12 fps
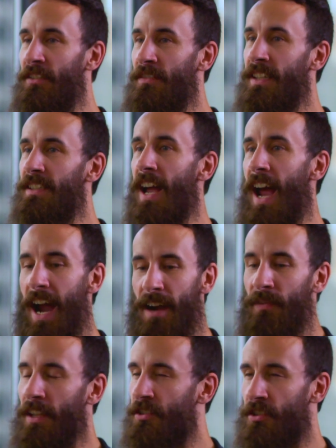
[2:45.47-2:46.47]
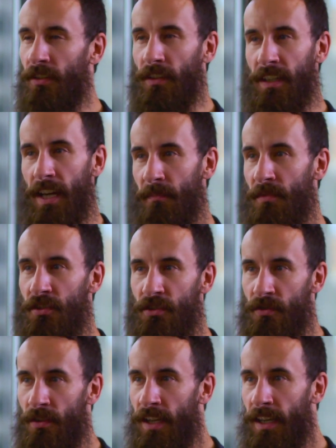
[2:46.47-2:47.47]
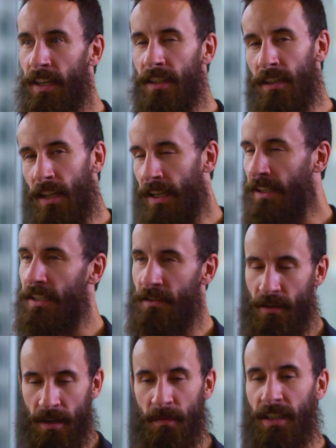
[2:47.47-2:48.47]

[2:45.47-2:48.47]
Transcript: You need to have that certain chemistry and you know what I mean?